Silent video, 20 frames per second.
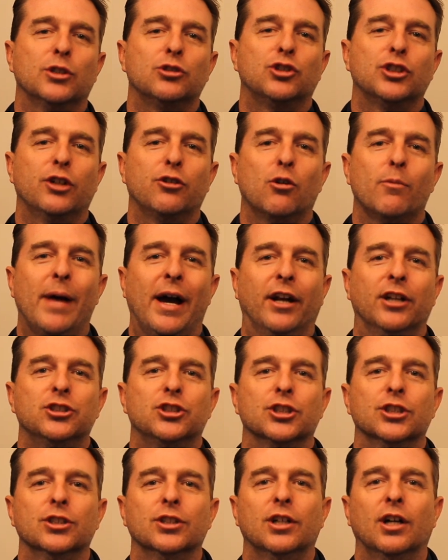General
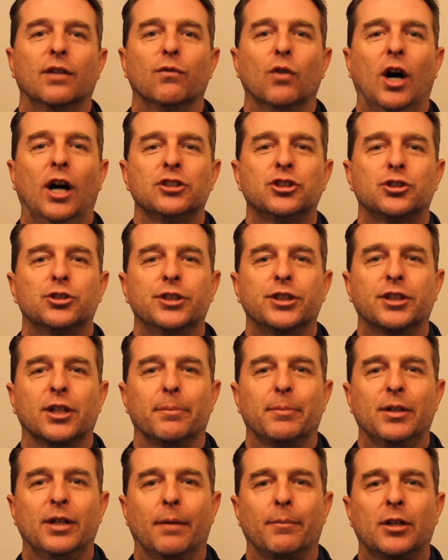Manager of Ross Tree
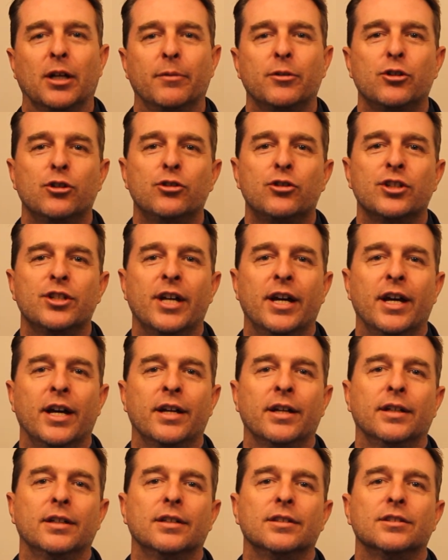Company. I'm coming to you
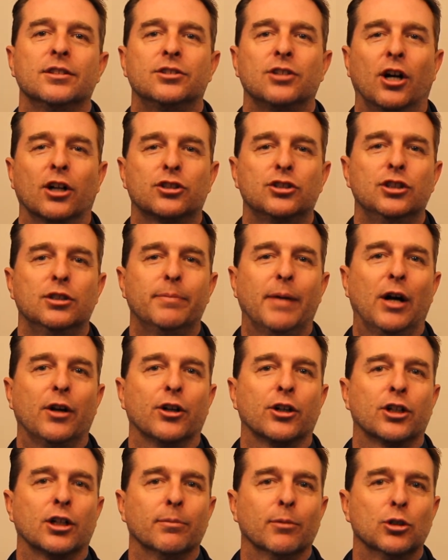today to talk to you about
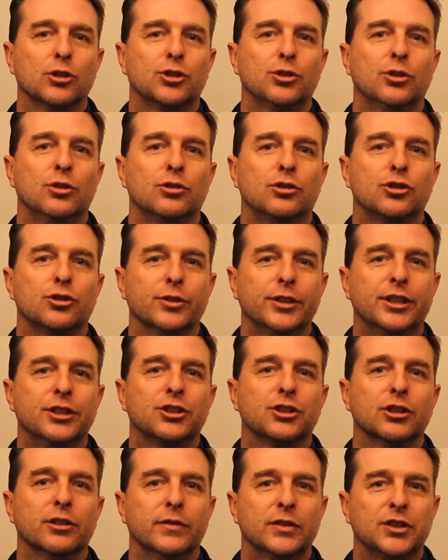your commercial tree
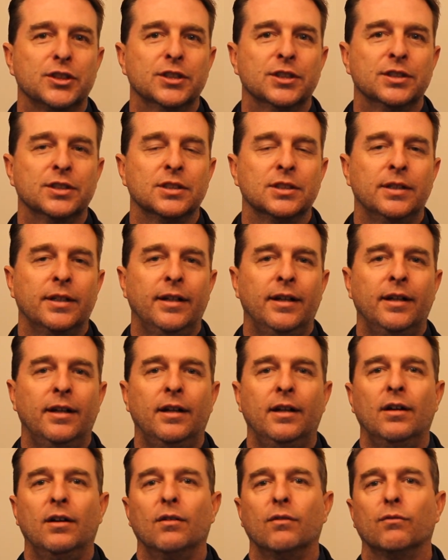services
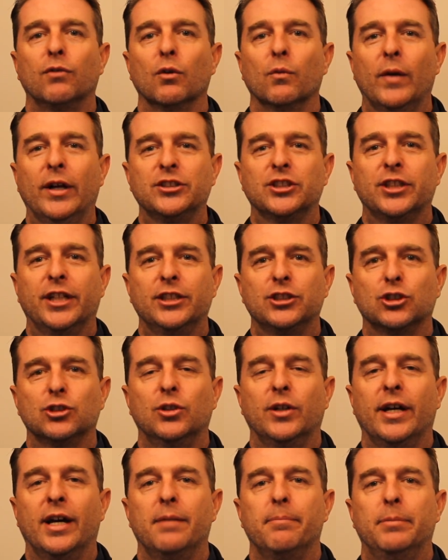for
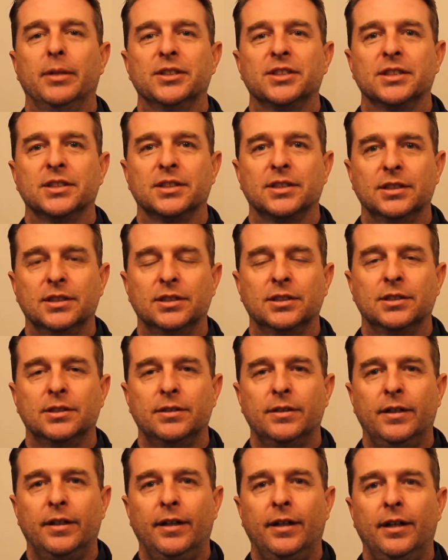residential and businesses.
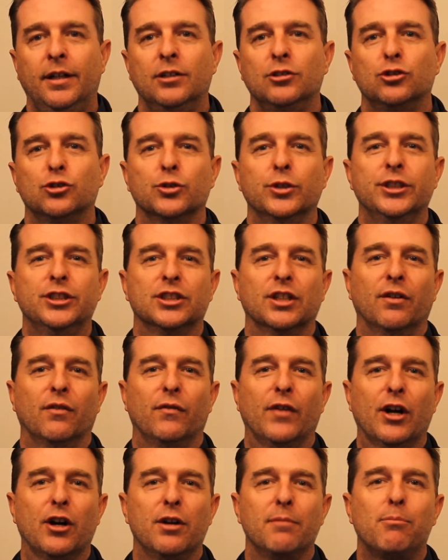Trees are a
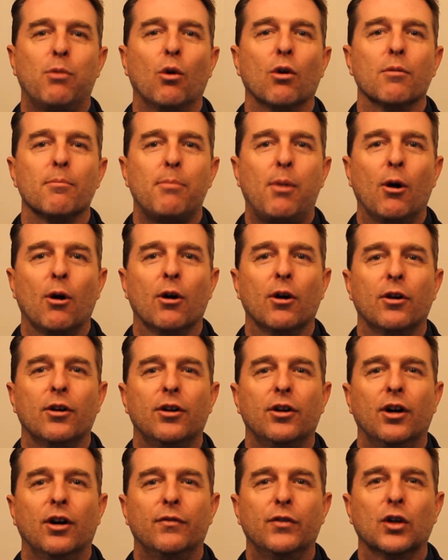very important part
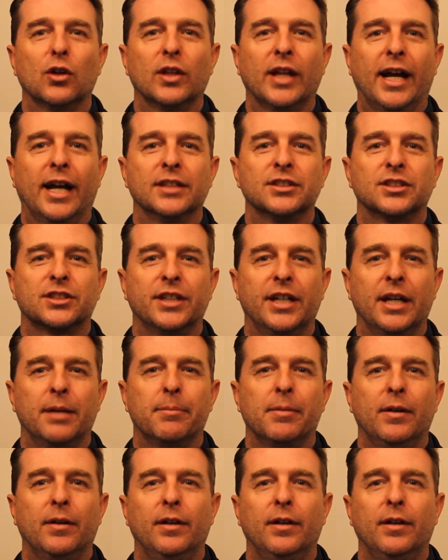of your landscape,